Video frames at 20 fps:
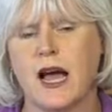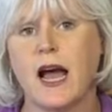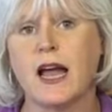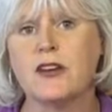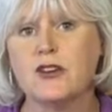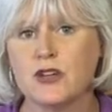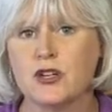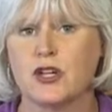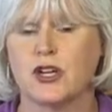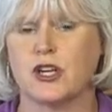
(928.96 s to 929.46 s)

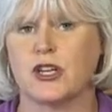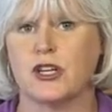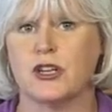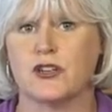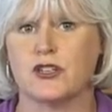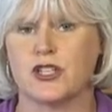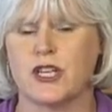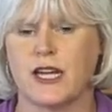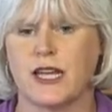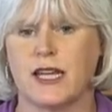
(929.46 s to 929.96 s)
undercook your
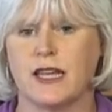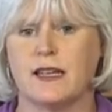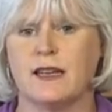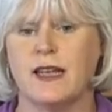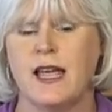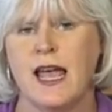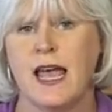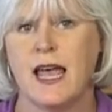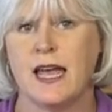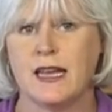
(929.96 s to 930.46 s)
chicken.
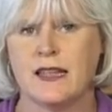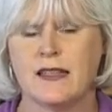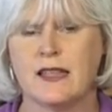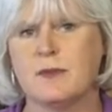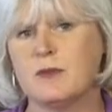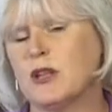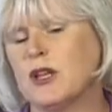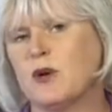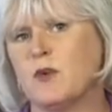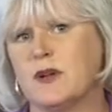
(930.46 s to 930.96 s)

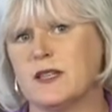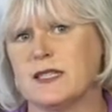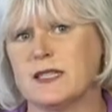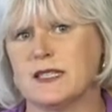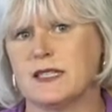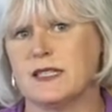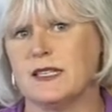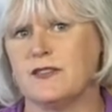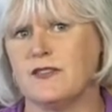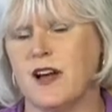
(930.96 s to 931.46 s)
Anything below
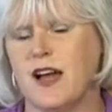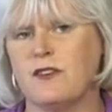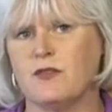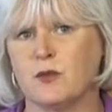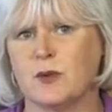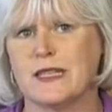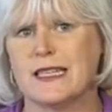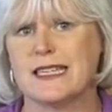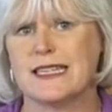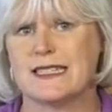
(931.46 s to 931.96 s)
165
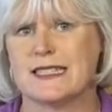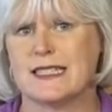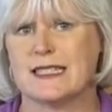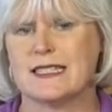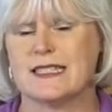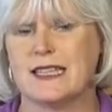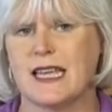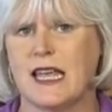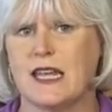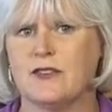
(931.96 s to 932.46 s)
really isn't
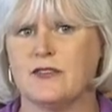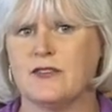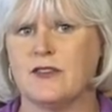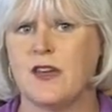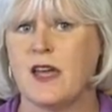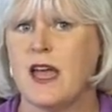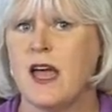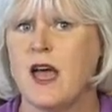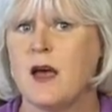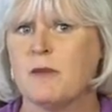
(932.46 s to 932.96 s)
safe,
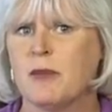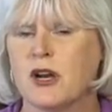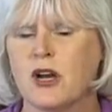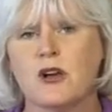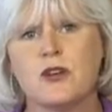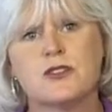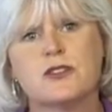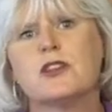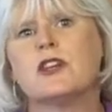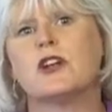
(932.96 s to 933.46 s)
but
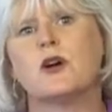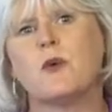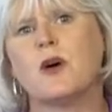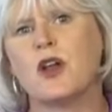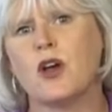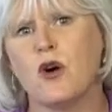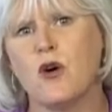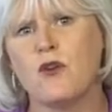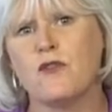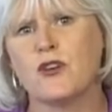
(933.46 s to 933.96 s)
also you don't
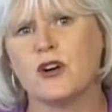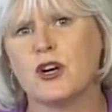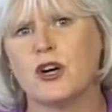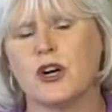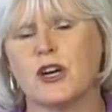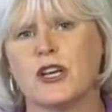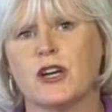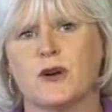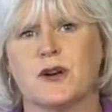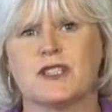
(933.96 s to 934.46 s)
want to
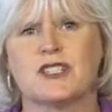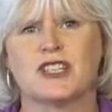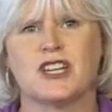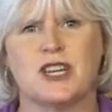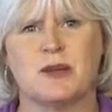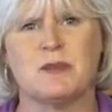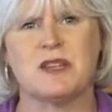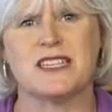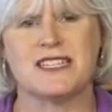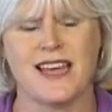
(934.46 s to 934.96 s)
overcook it or it's going
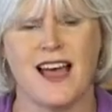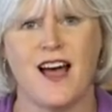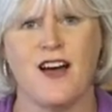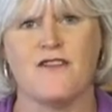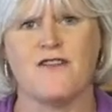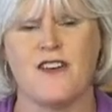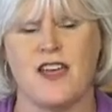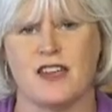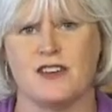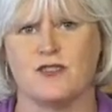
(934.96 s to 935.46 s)
to be
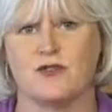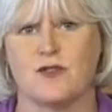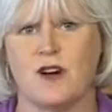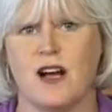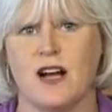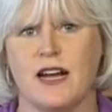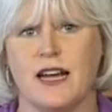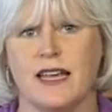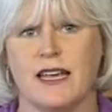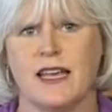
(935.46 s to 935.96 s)
tough and
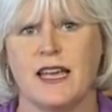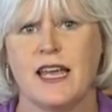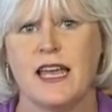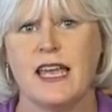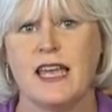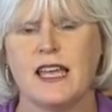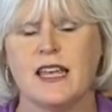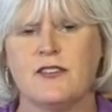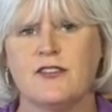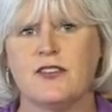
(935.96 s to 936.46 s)
dry.
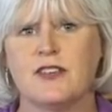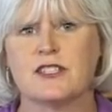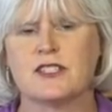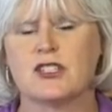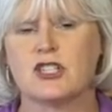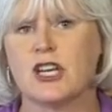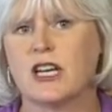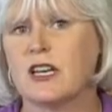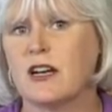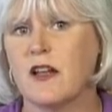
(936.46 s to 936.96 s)
If it's
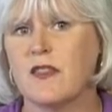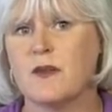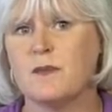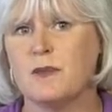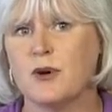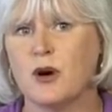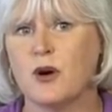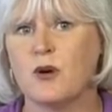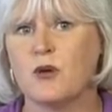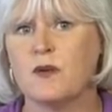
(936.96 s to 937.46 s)
chicken on the
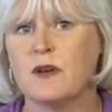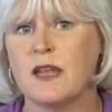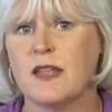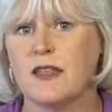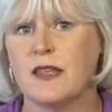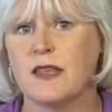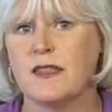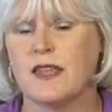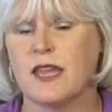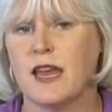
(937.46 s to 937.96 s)
bone,
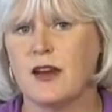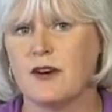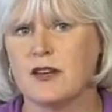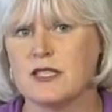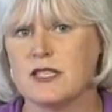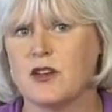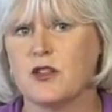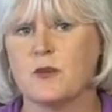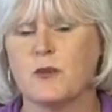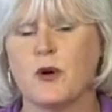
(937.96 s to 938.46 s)
the
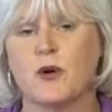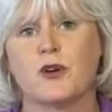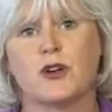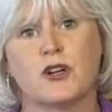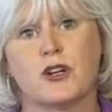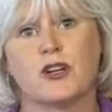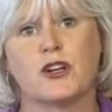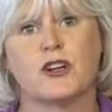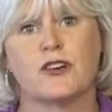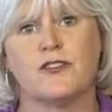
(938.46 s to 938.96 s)
areas near the bone are
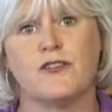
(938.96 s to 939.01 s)
going to cook